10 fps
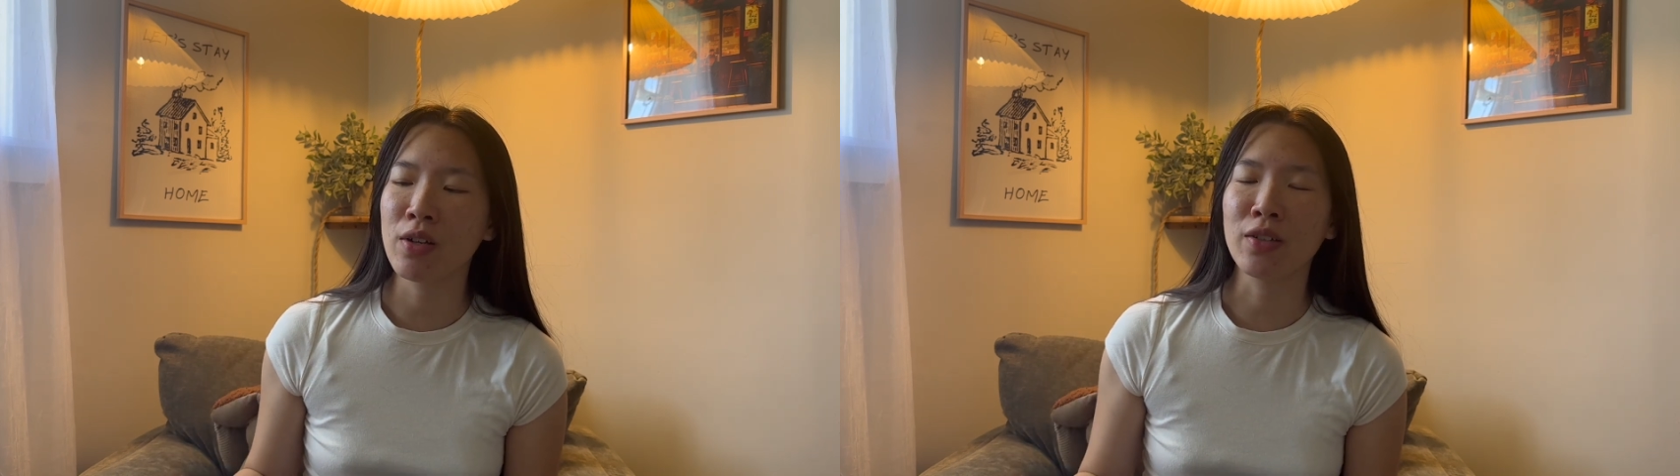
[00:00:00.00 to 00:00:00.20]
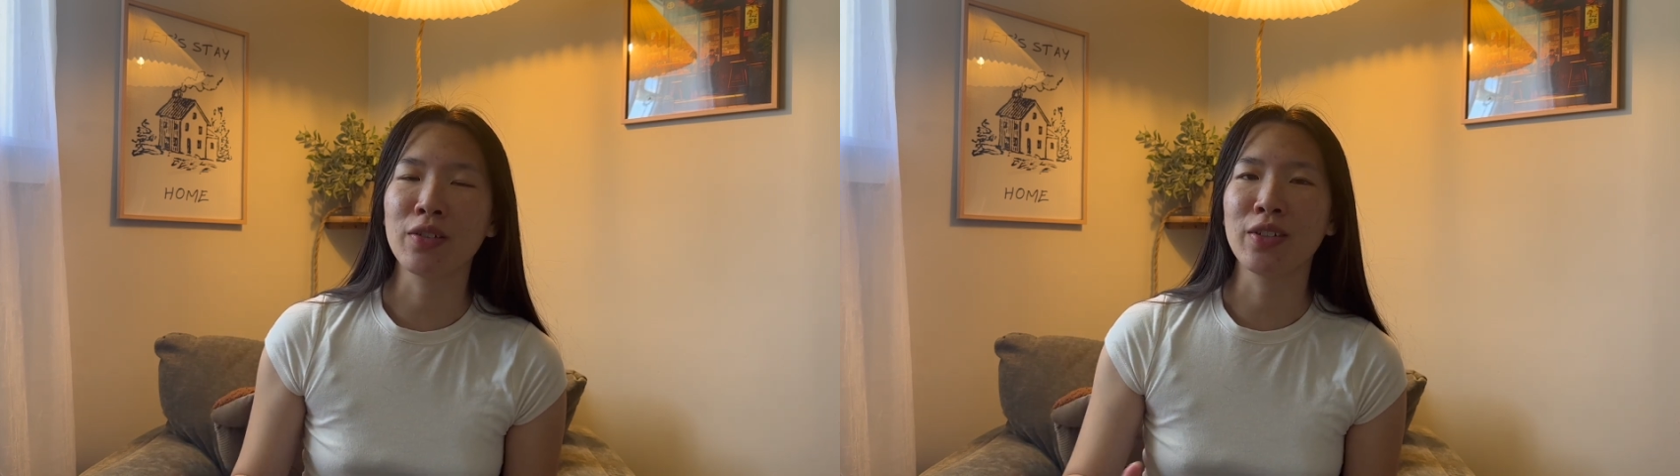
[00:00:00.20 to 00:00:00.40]

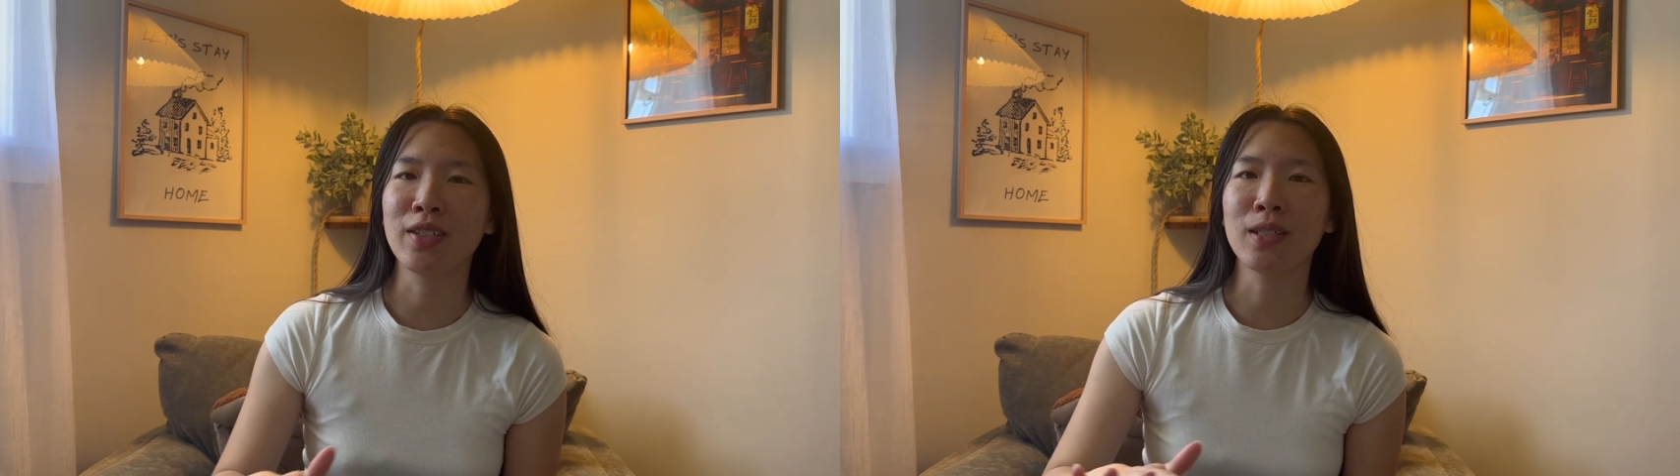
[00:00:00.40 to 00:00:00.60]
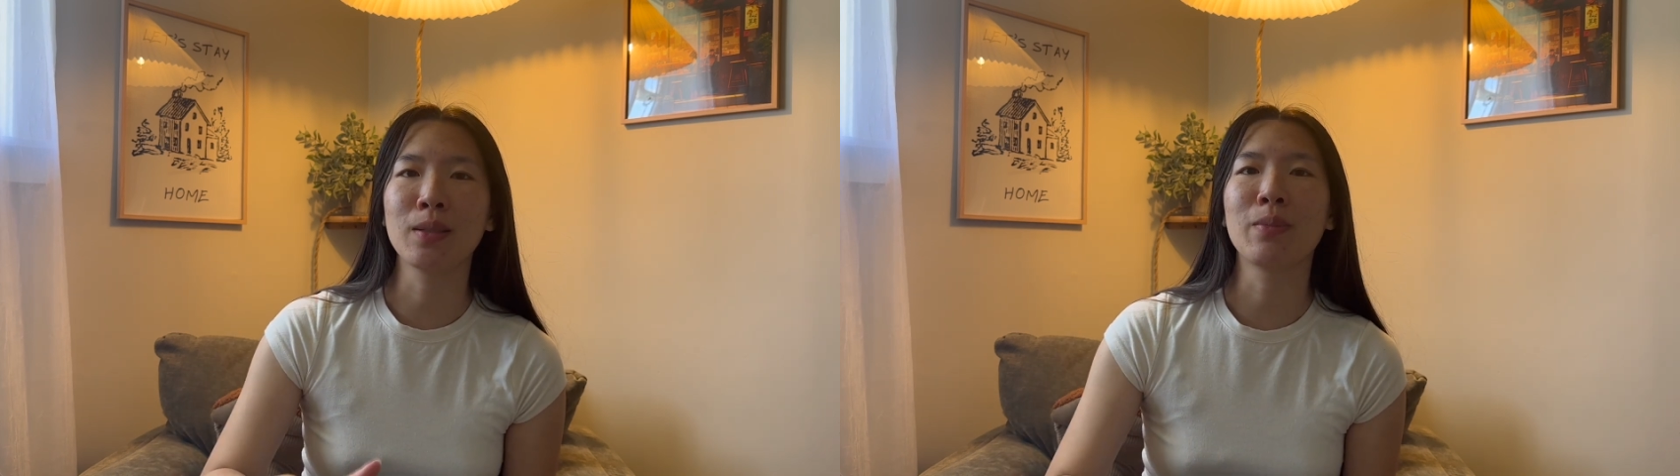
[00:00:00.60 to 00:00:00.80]
and so there's
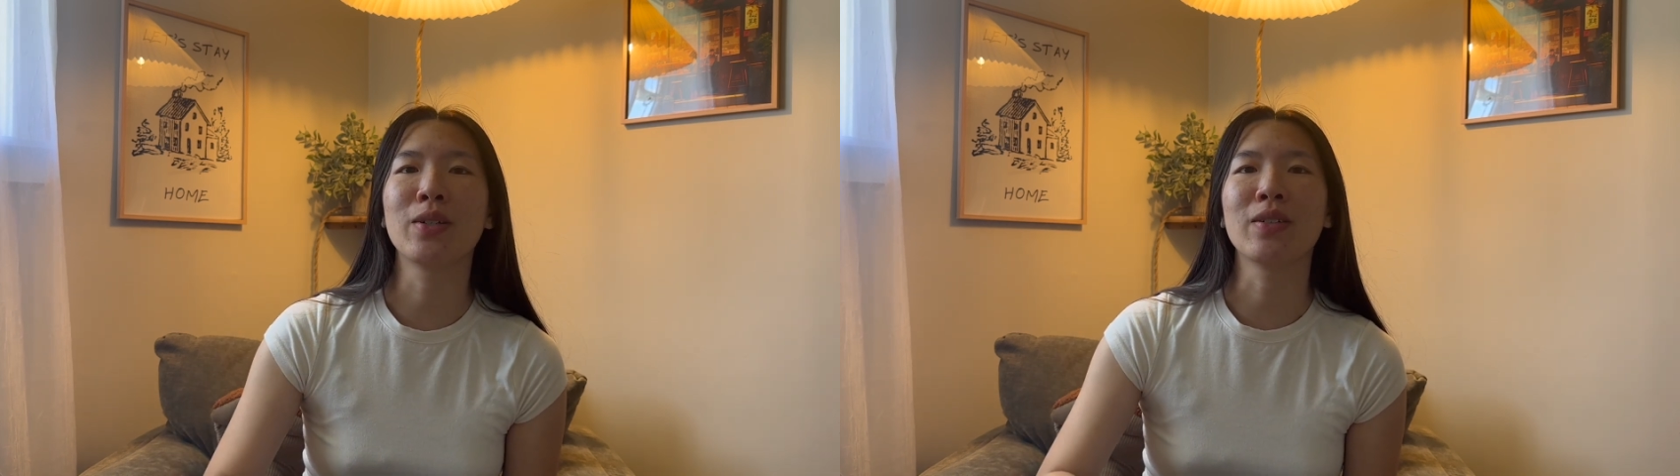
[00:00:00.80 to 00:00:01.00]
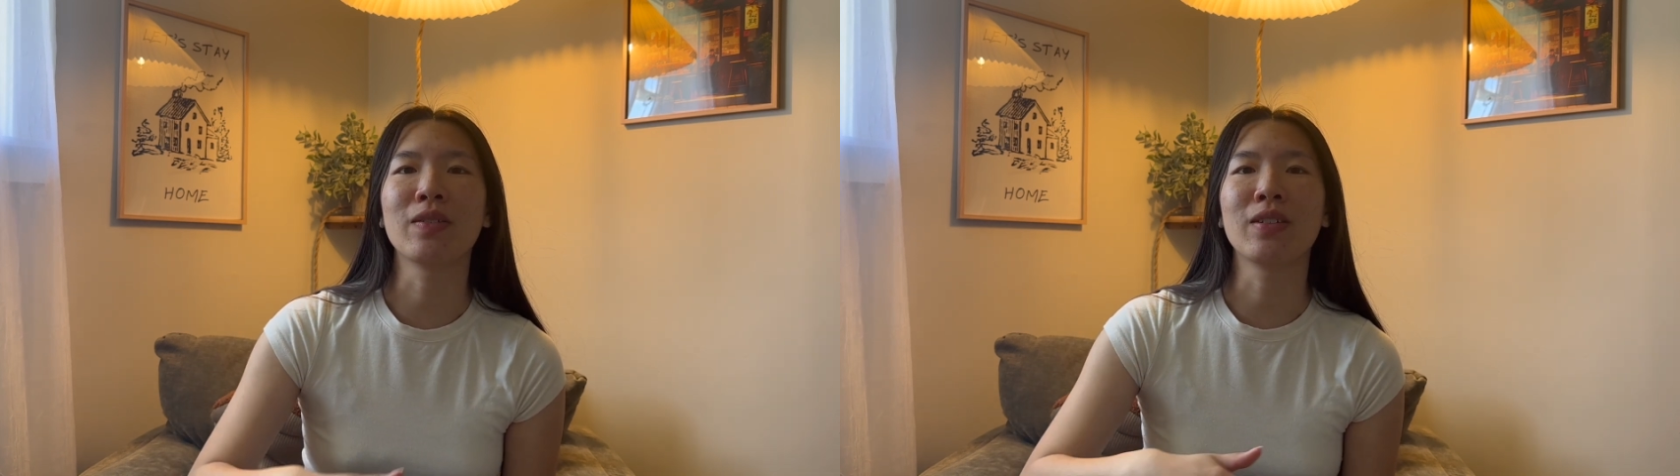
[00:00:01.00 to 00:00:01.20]
just a
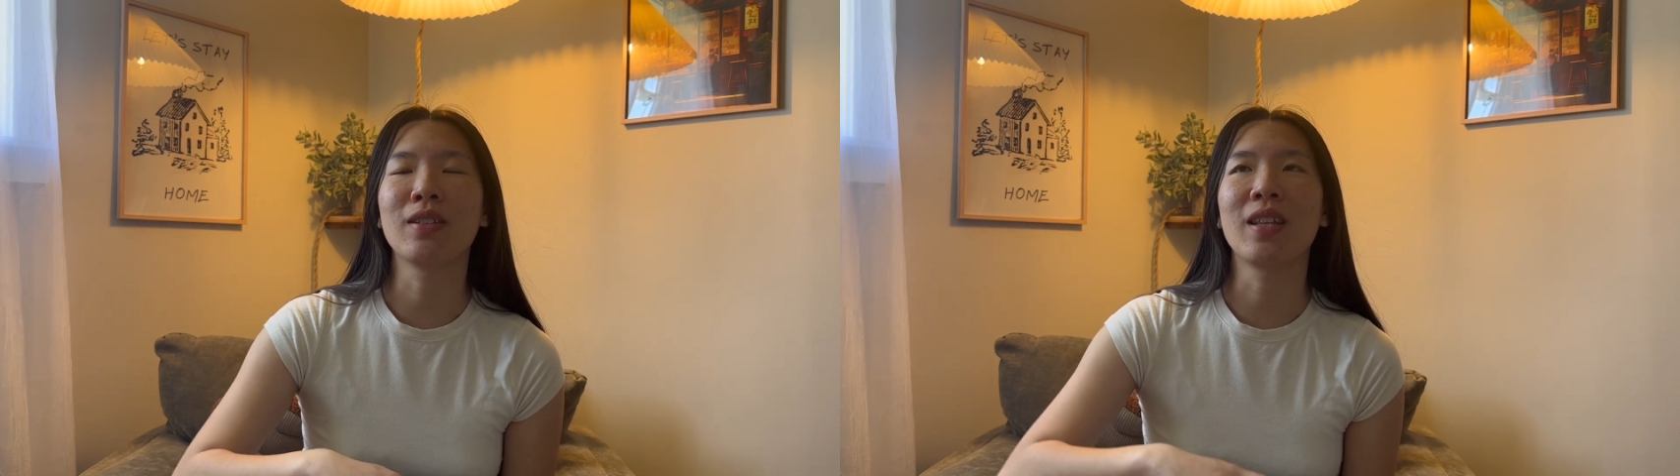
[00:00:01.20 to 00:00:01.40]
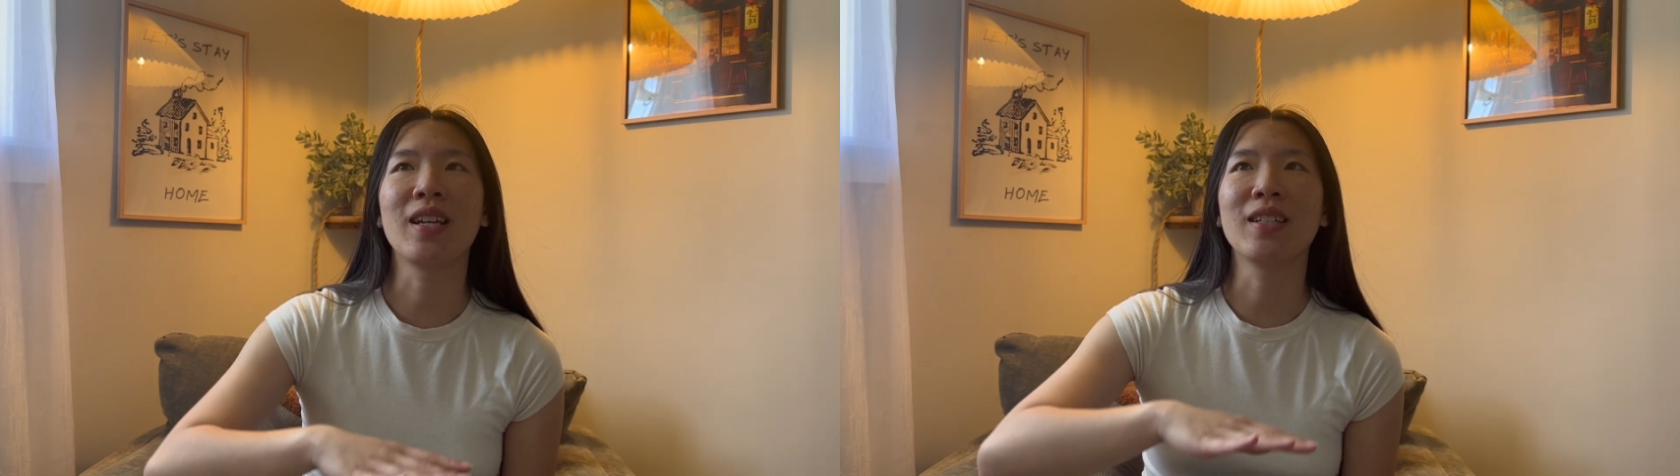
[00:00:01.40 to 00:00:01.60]
bunch of
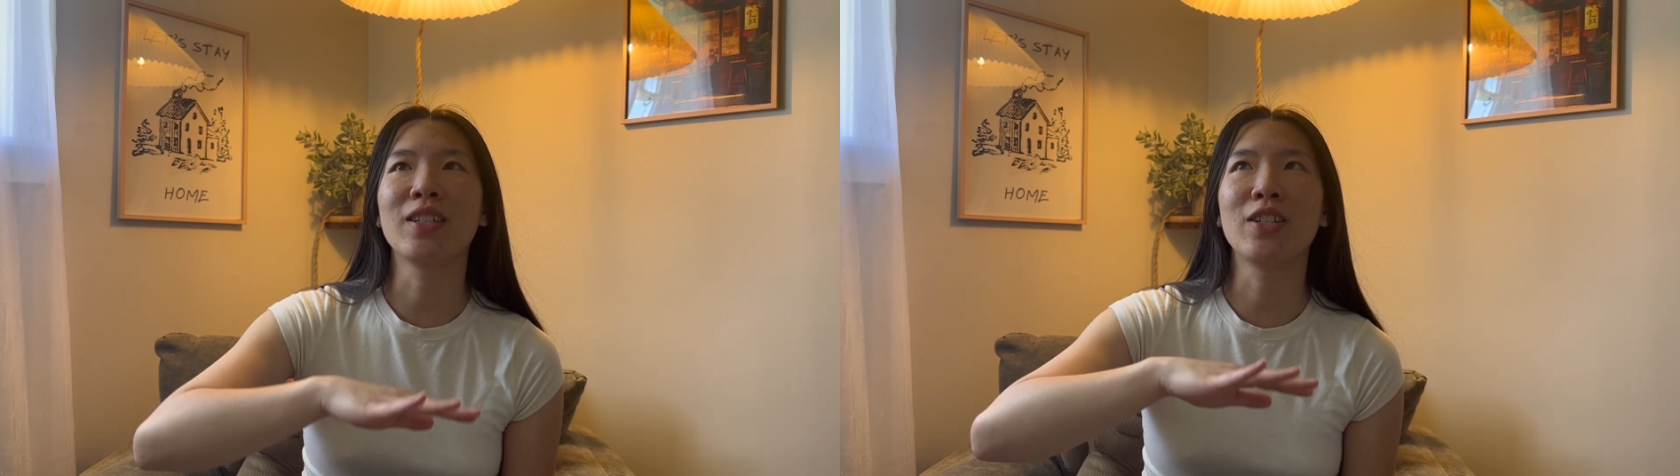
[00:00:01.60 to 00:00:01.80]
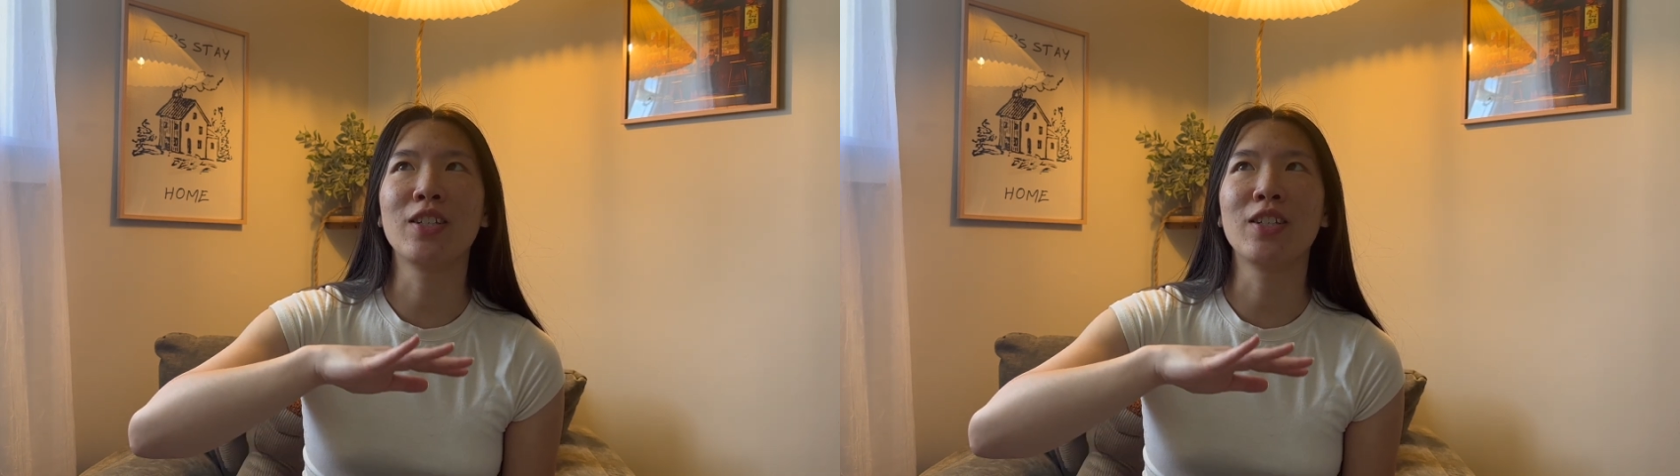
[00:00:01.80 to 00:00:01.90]
things